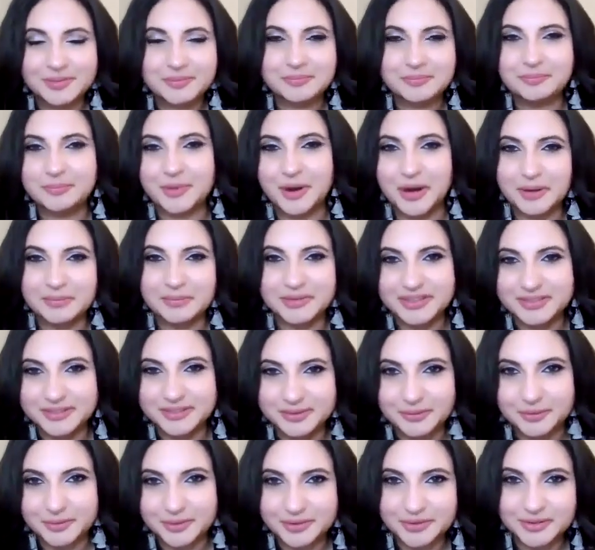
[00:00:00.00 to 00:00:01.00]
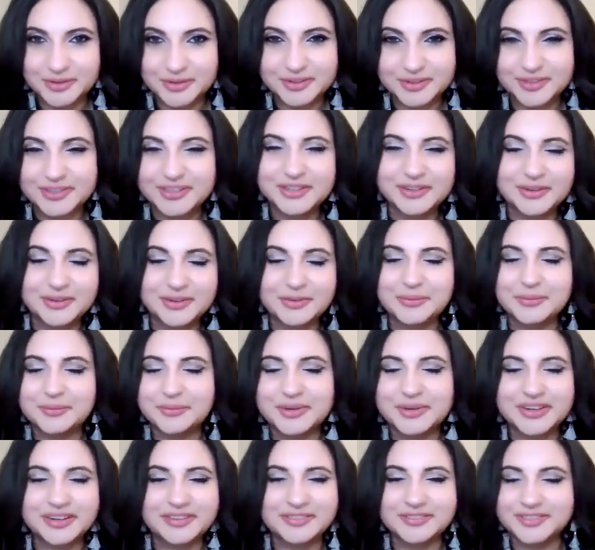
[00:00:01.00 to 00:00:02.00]
bombing the world or
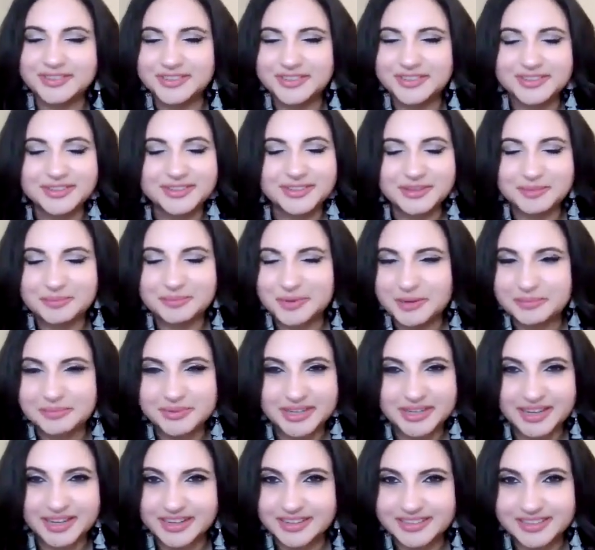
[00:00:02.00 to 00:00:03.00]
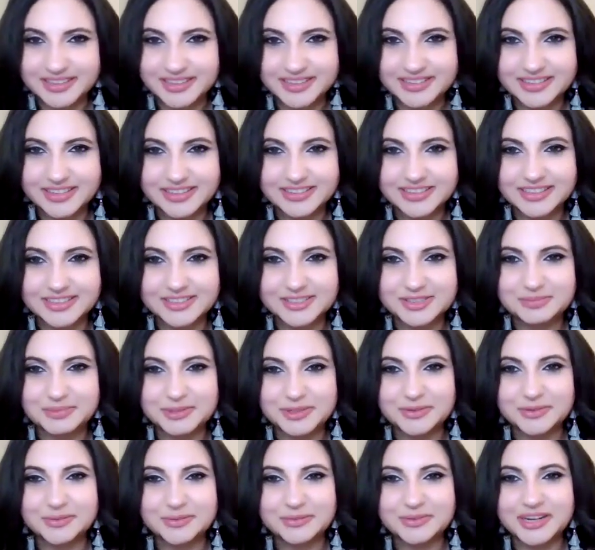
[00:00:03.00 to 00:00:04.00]
whatever the propaganda that they
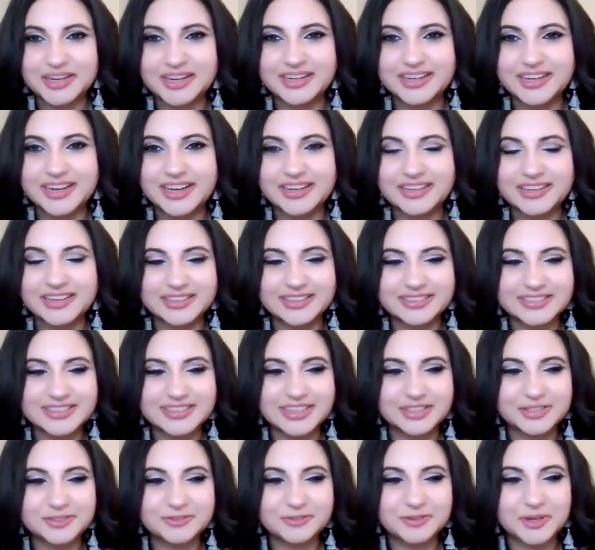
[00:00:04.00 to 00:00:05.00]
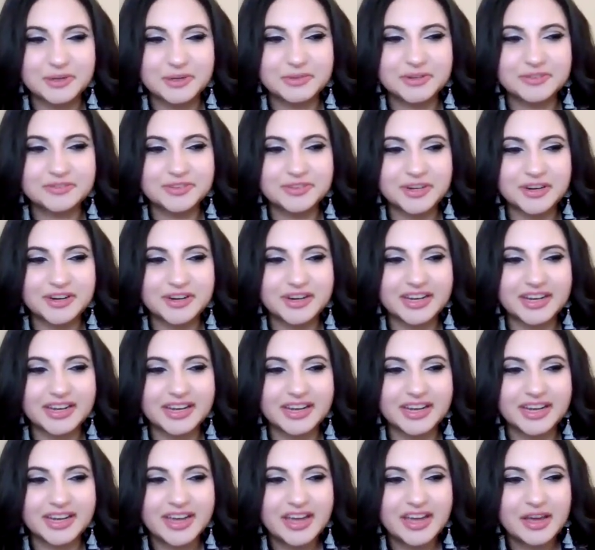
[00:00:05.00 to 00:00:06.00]
spew, right? And it's from a
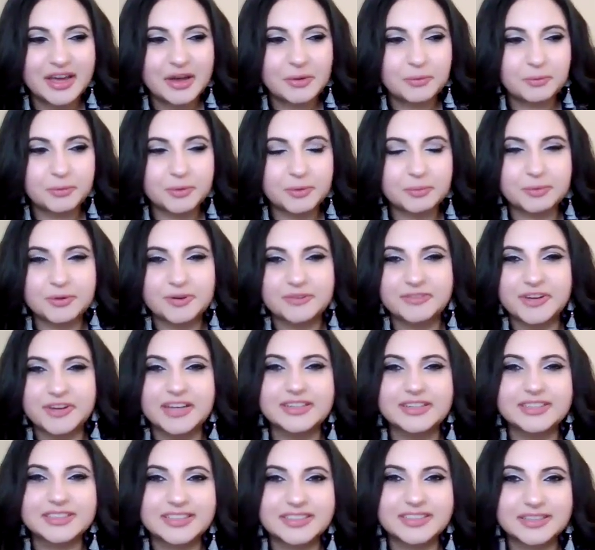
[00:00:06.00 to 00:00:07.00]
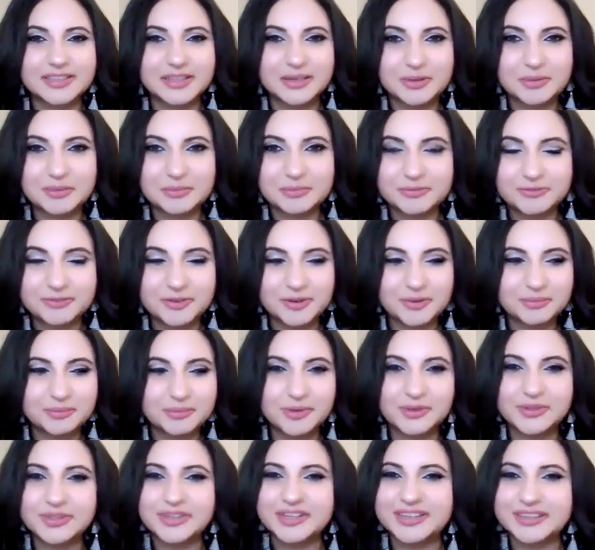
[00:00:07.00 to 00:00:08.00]
very we're preventing them from
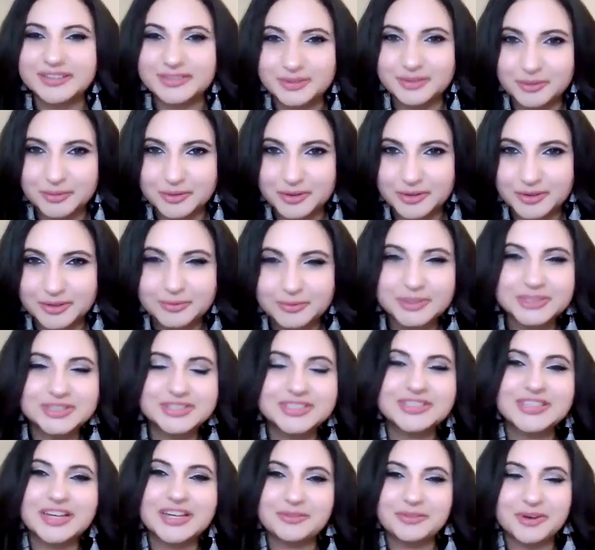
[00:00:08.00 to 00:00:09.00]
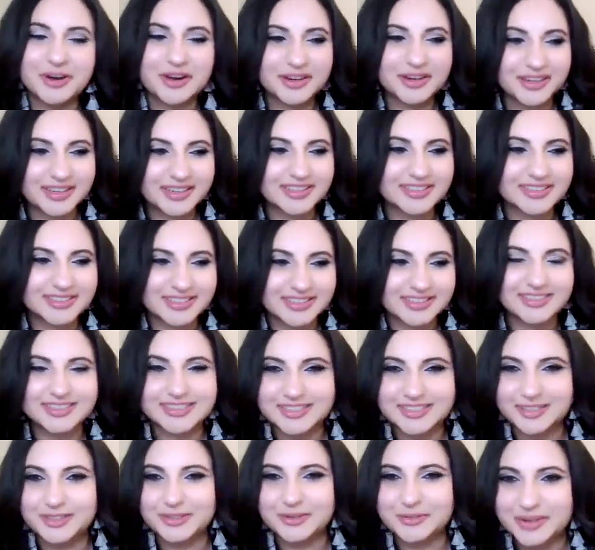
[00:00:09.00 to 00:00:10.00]
bullying the world, which is ironic because it's
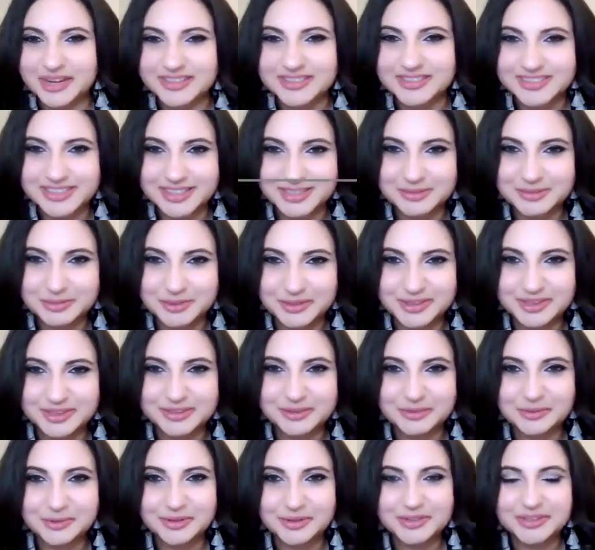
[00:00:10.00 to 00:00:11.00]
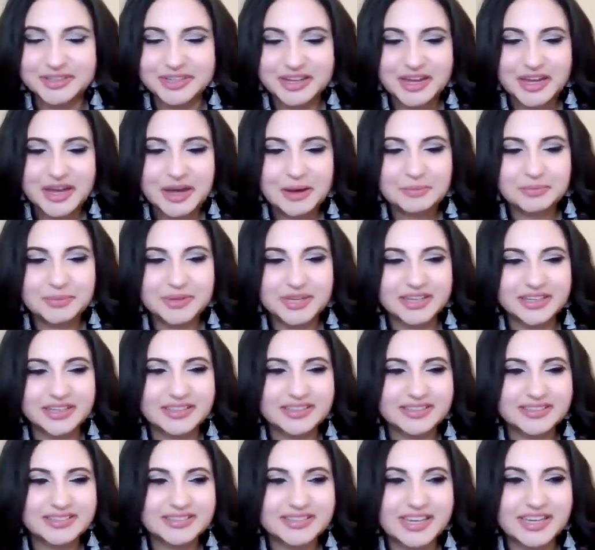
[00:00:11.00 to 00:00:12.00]
the US that's bullying the world.
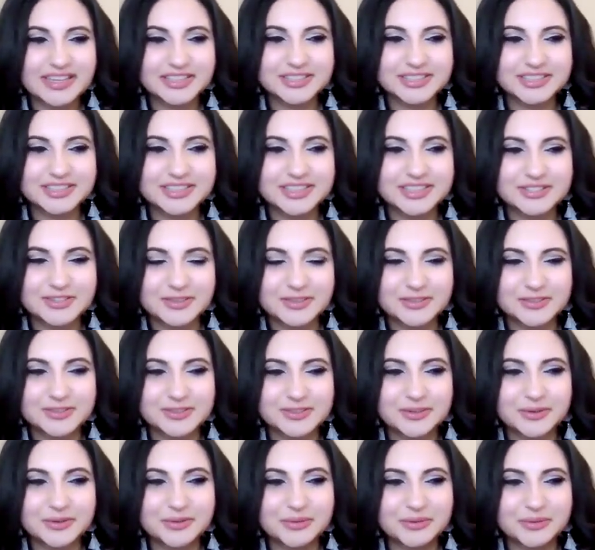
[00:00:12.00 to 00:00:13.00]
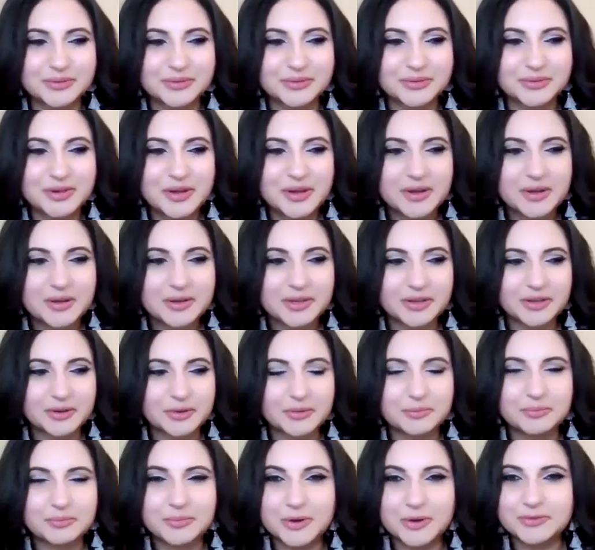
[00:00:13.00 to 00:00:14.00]
But sanctions also,
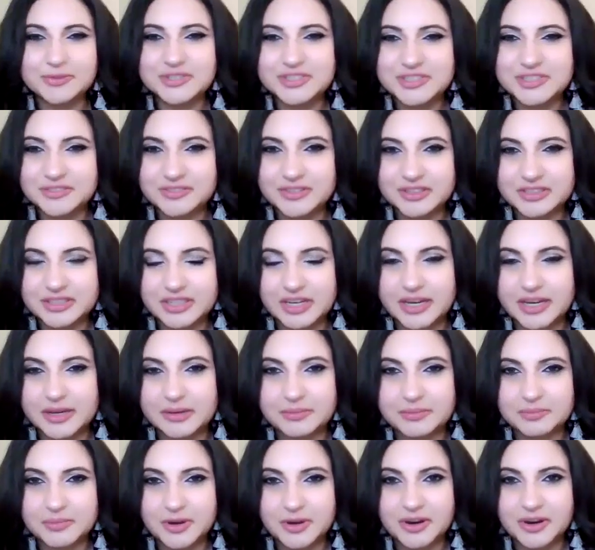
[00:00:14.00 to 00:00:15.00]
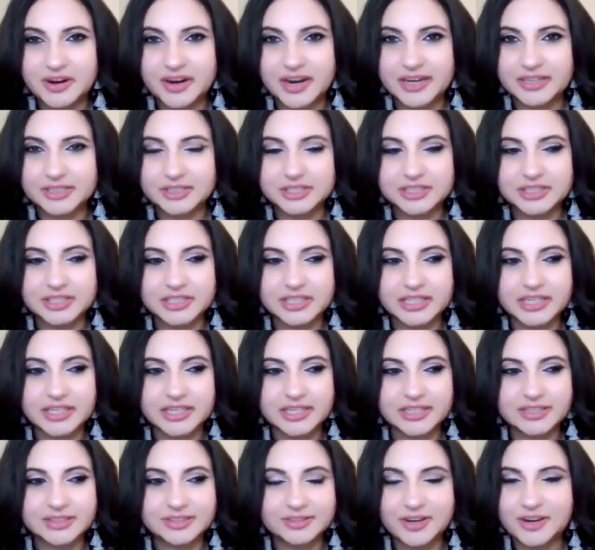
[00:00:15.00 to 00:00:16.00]
most of the time are
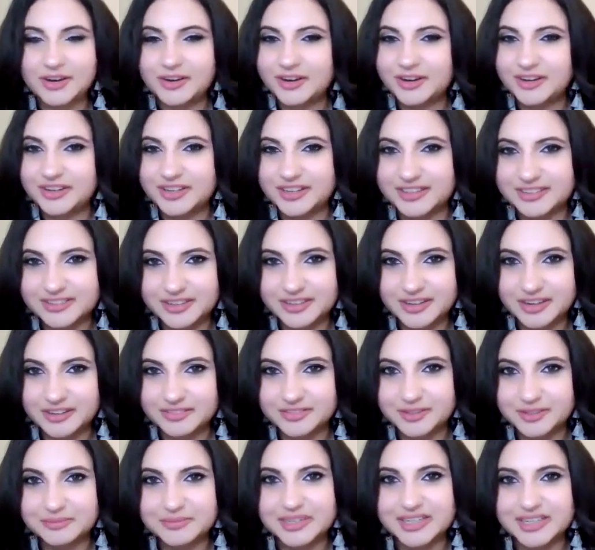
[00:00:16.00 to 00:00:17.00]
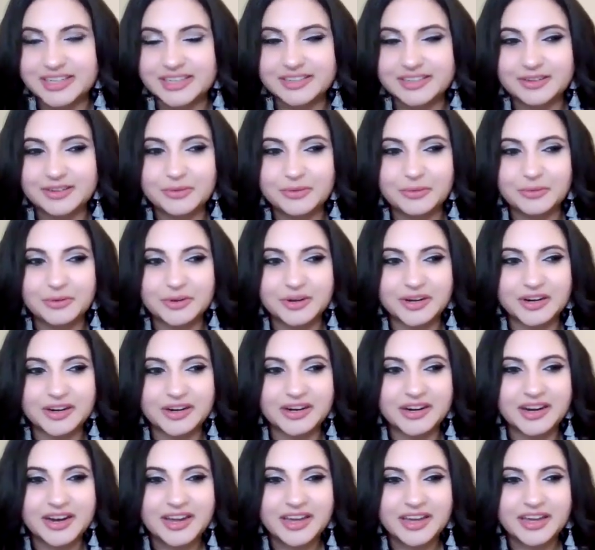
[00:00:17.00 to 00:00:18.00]
actually not hurting the government
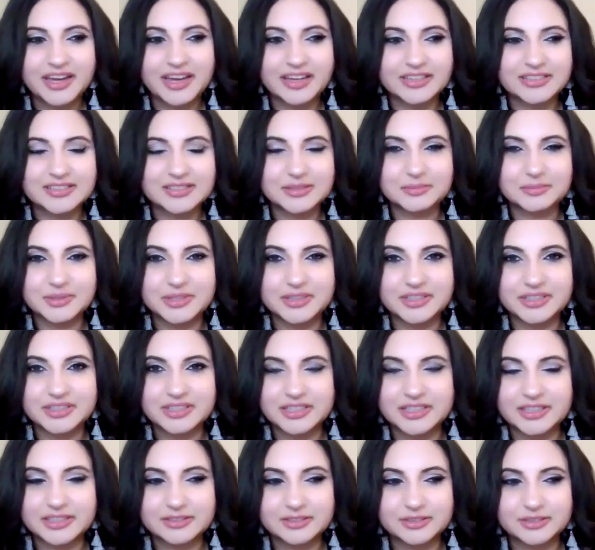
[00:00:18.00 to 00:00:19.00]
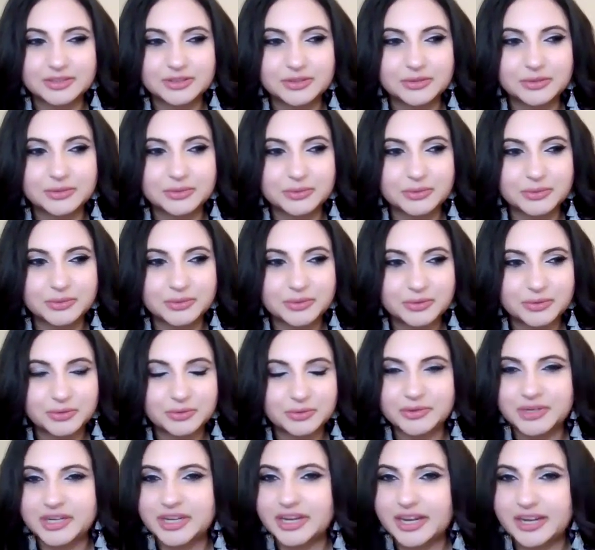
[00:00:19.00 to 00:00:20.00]
or its ability to
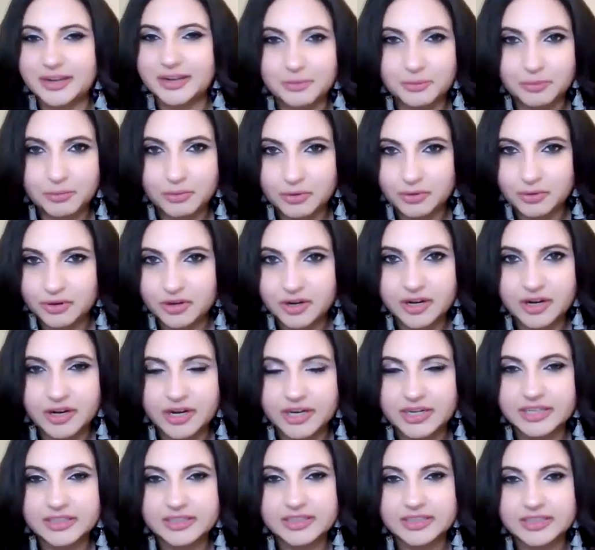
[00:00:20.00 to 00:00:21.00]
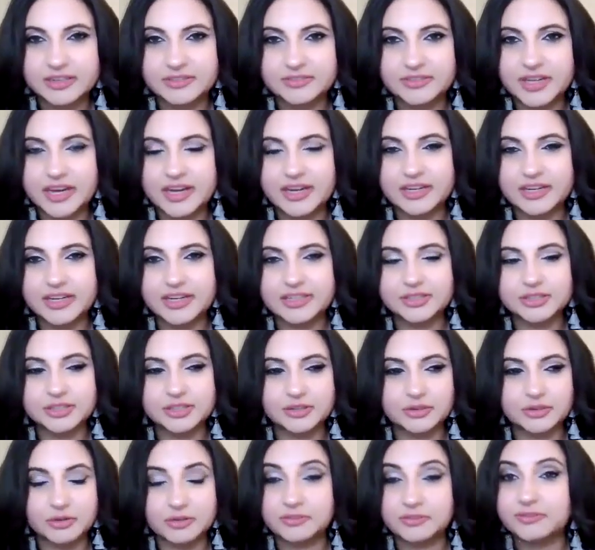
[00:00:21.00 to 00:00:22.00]
create war or anything of that
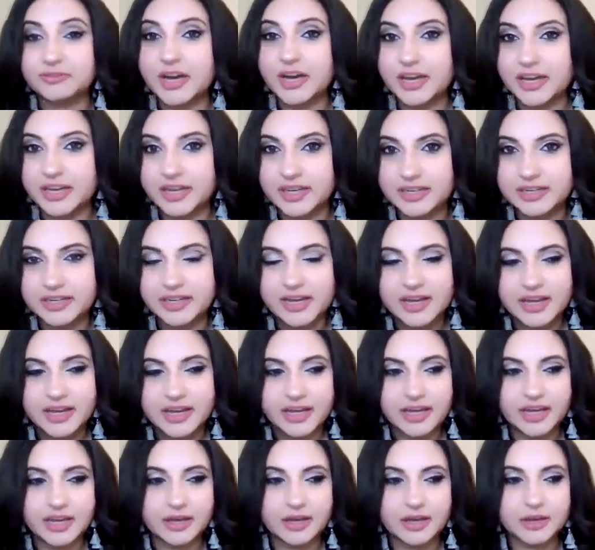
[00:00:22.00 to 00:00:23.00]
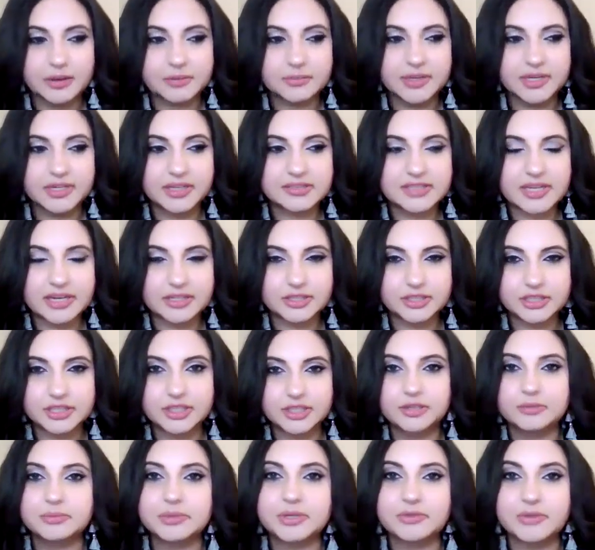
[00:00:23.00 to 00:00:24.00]
nature or fight. It's actually
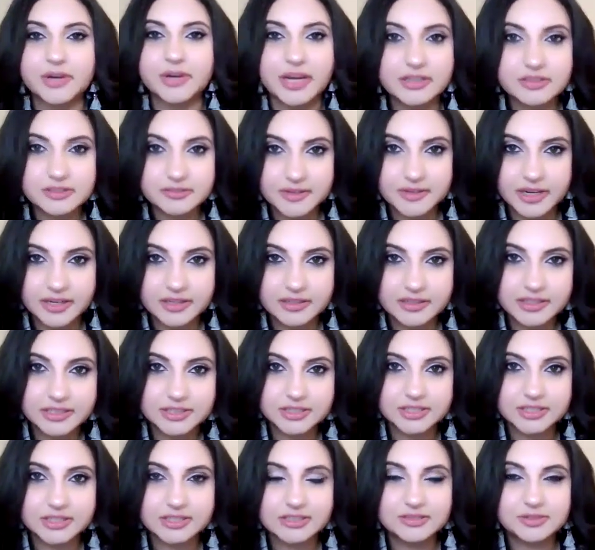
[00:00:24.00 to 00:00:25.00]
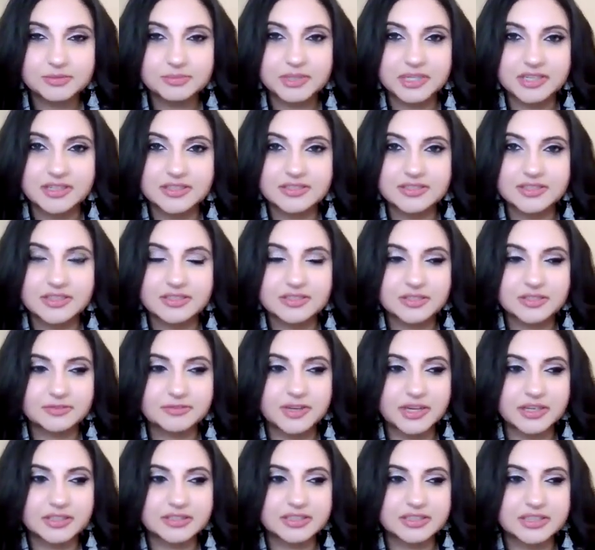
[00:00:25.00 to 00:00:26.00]
human rights violations because it's
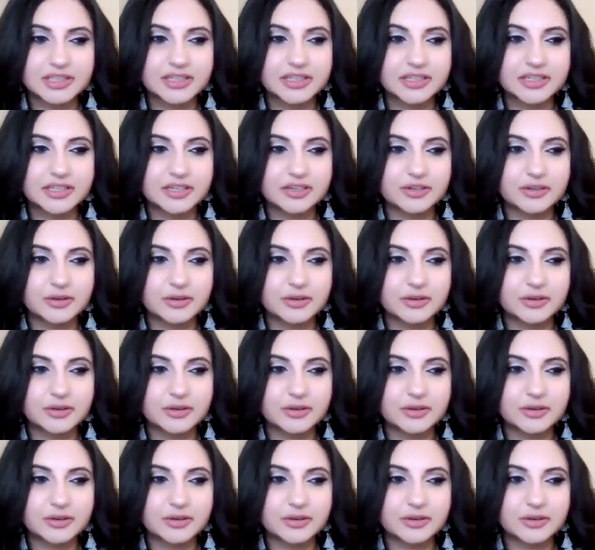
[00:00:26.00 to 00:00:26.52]
affecting,